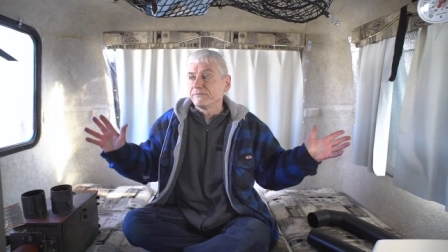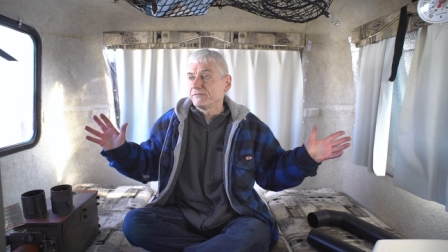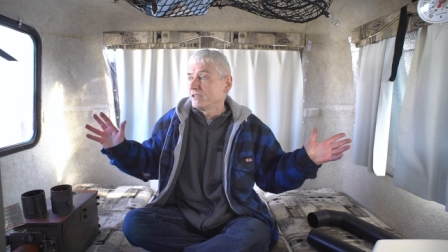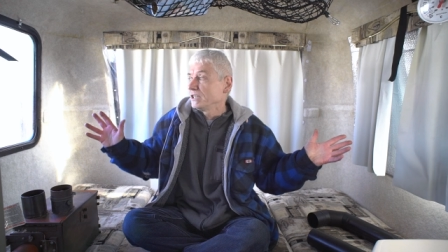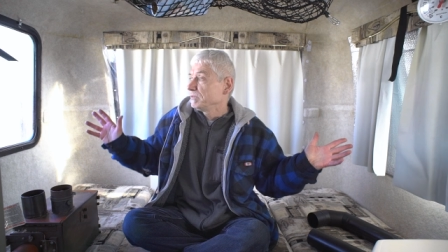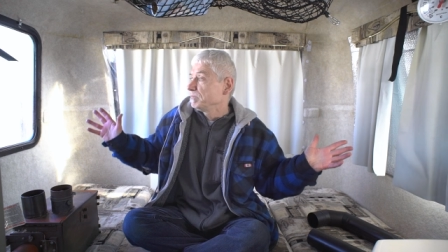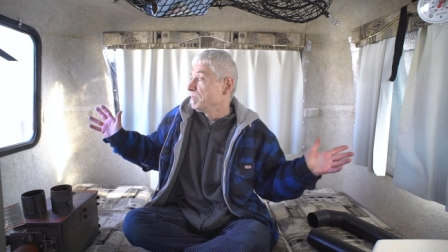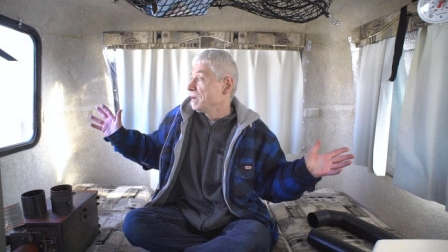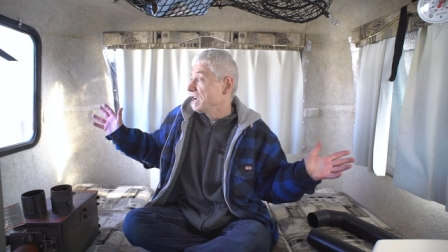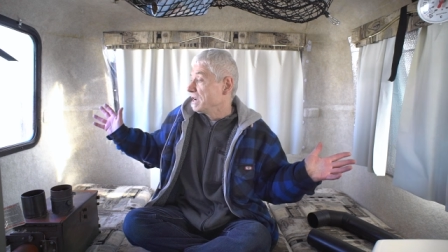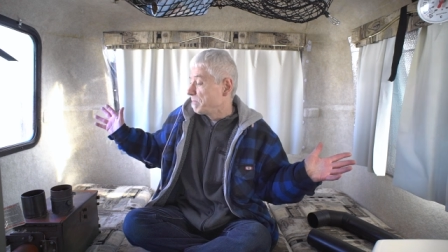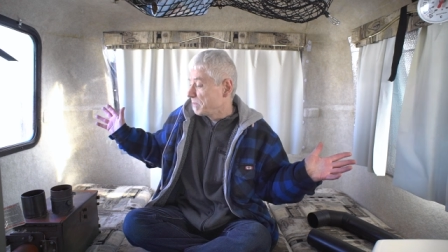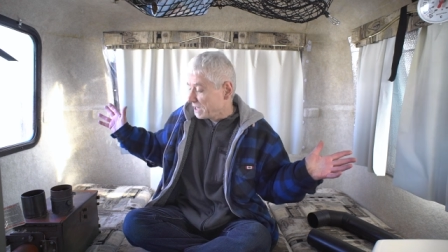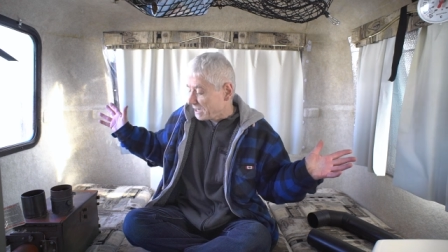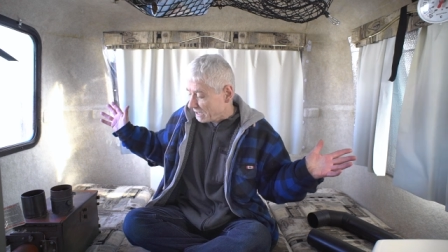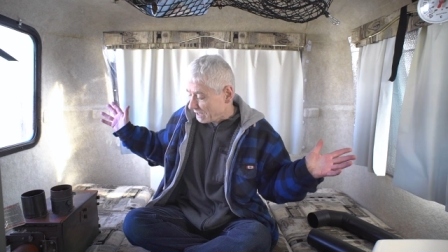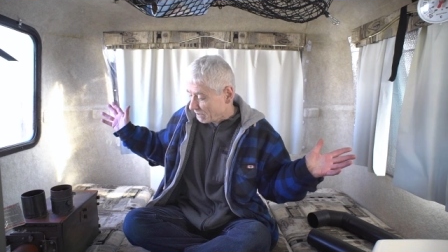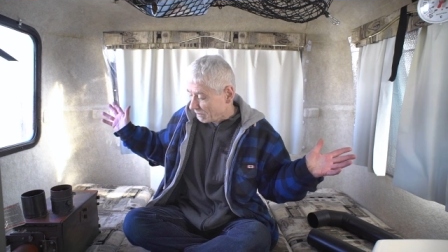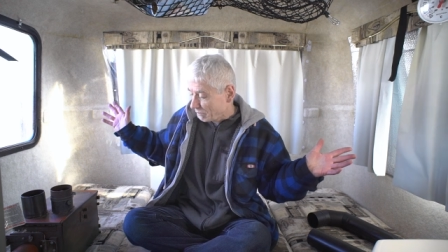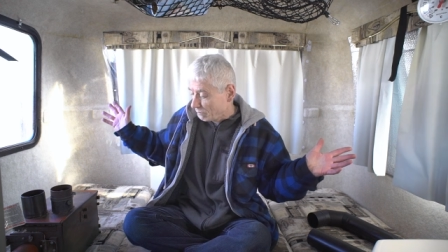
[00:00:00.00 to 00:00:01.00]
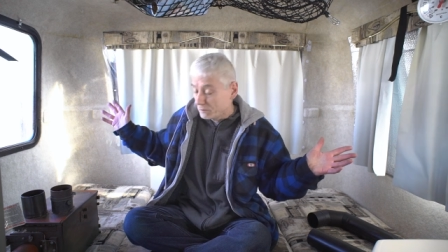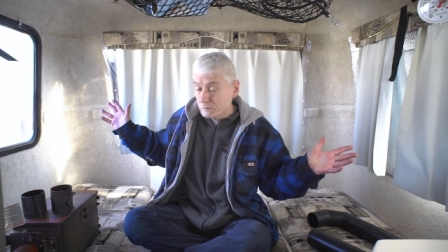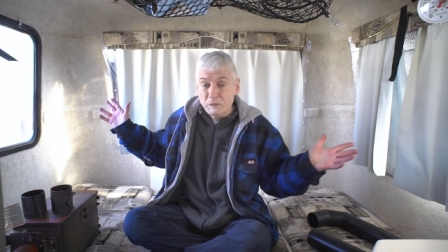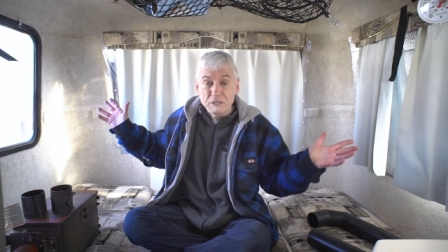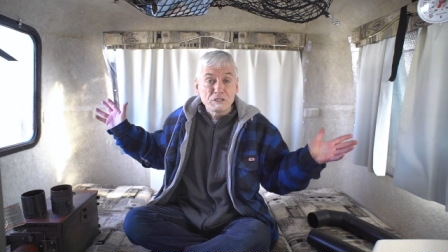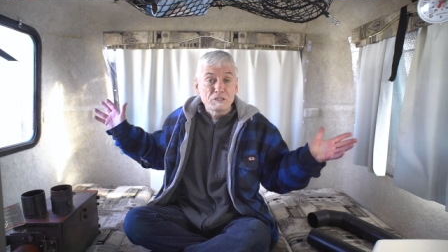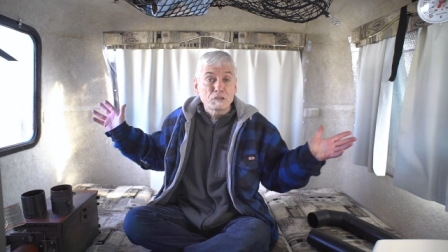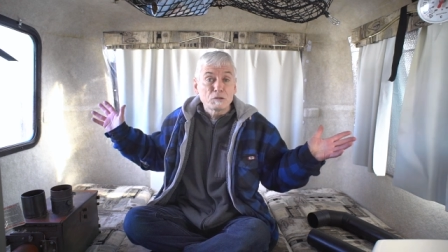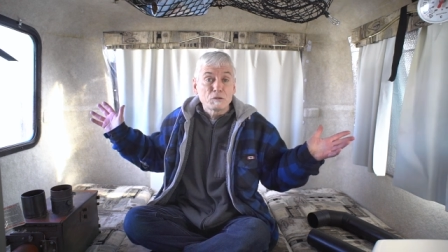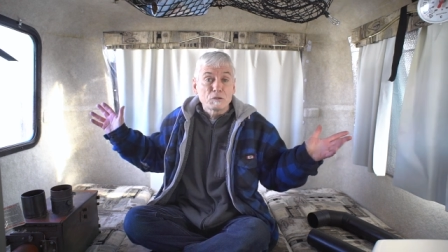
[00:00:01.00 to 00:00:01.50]
that maybe would
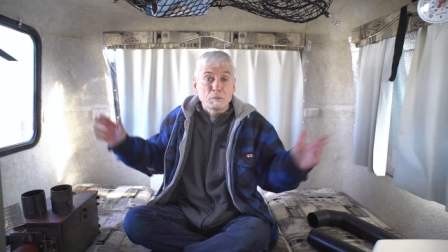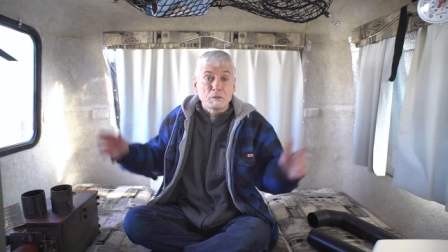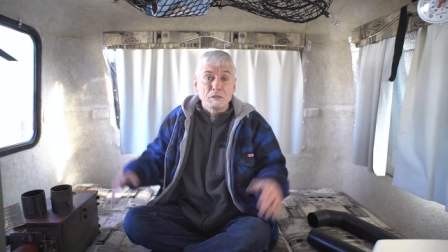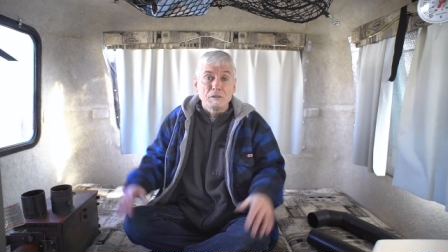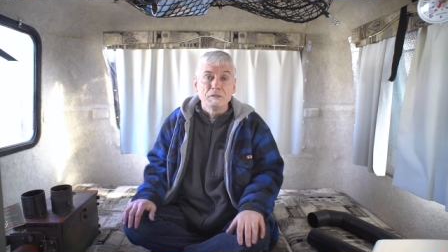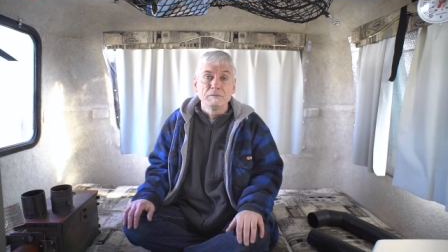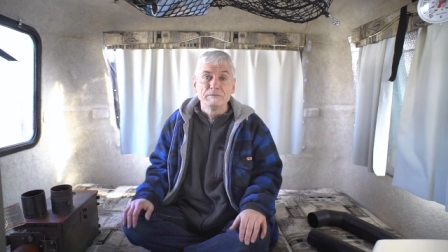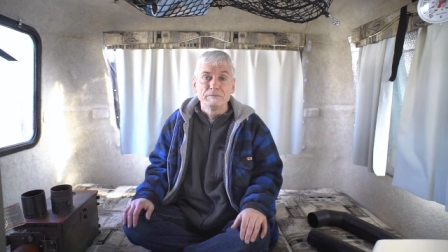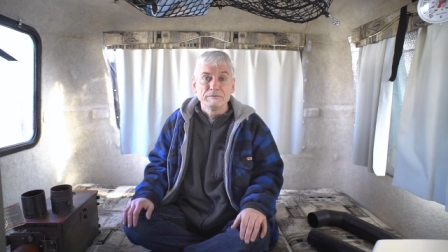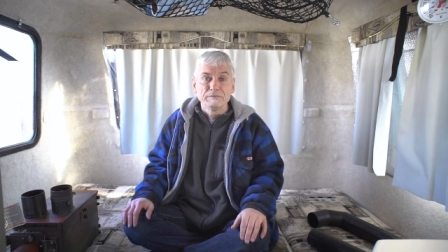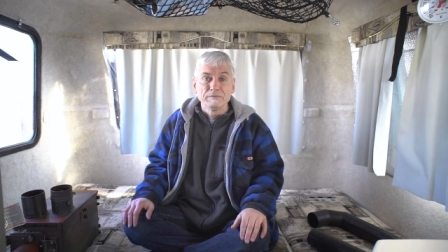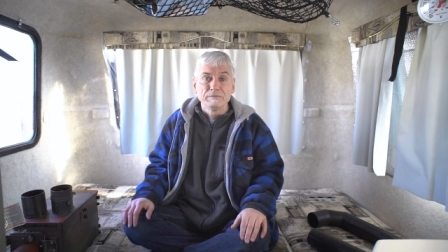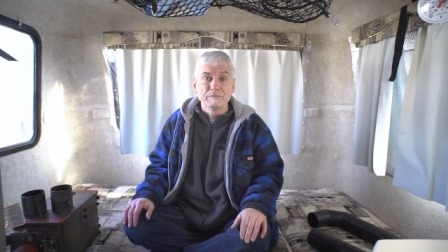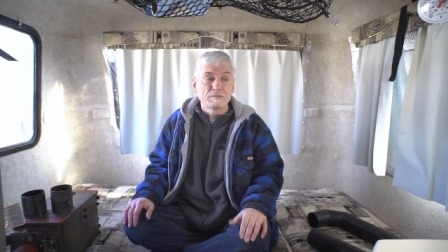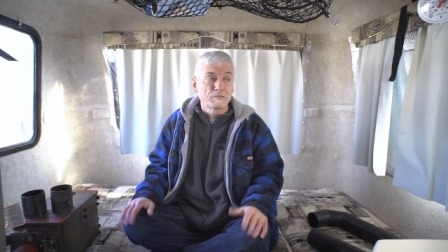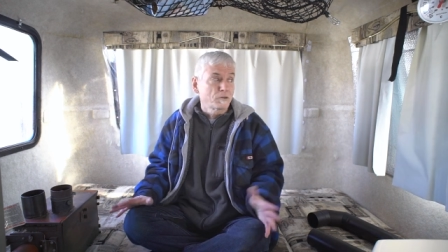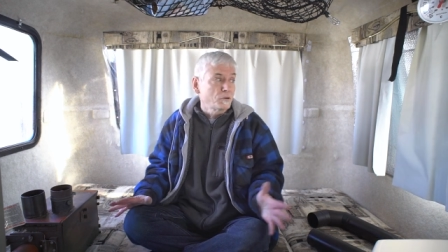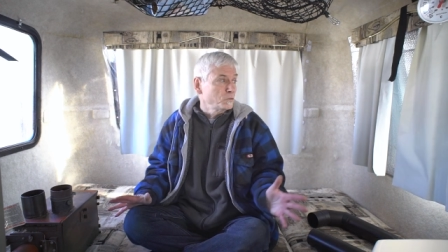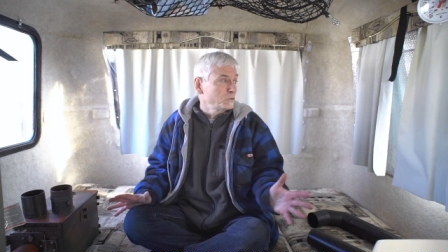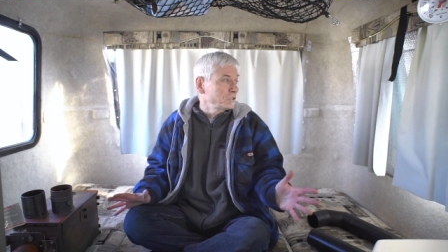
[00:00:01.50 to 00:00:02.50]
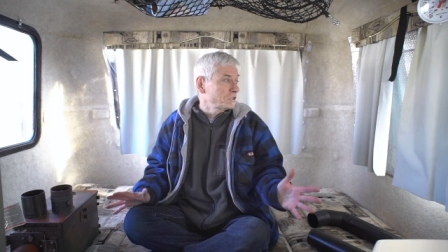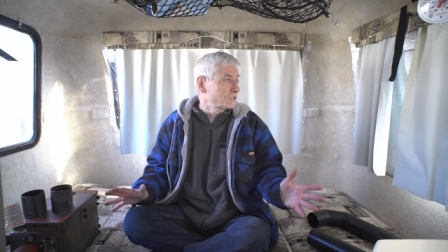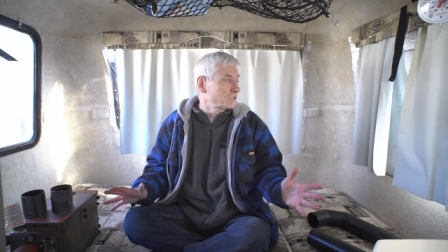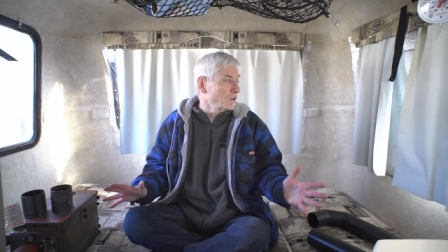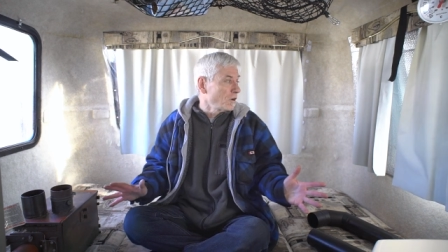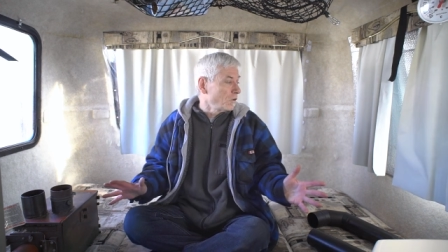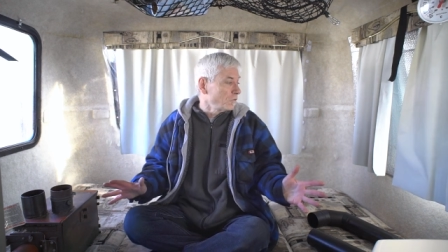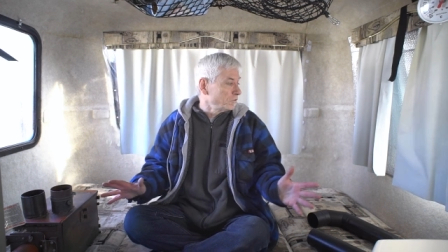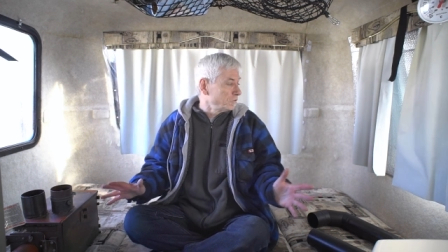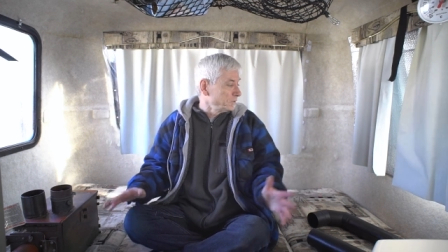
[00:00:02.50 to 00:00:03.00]
be suitable for a wood
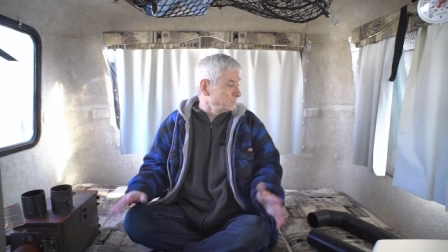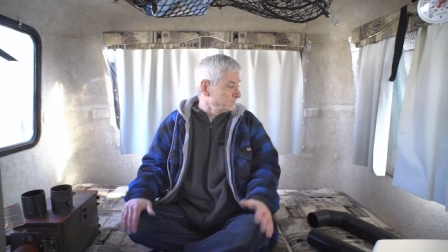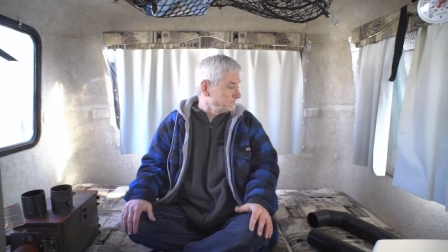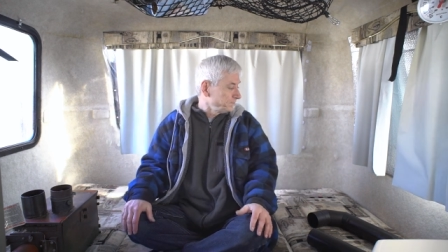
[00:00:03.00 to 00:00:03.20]
stove.